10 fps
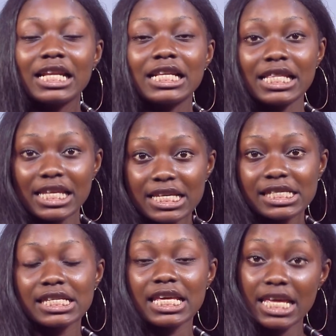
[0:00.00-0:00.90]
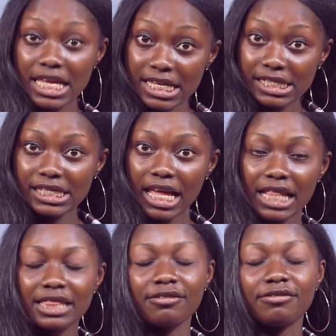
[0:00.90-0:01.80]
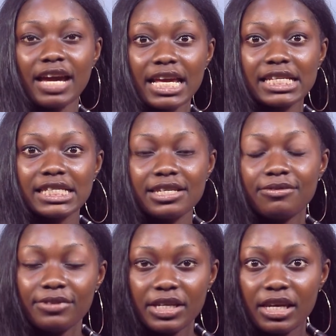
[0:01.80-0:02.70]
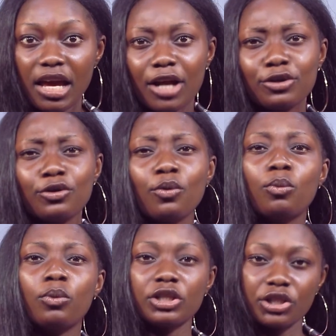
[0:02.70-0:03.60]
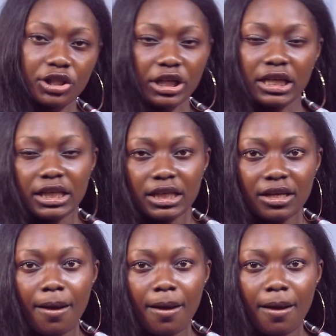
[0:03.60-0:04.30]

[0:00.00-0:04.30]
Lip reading: This is Divine TV, and you're watching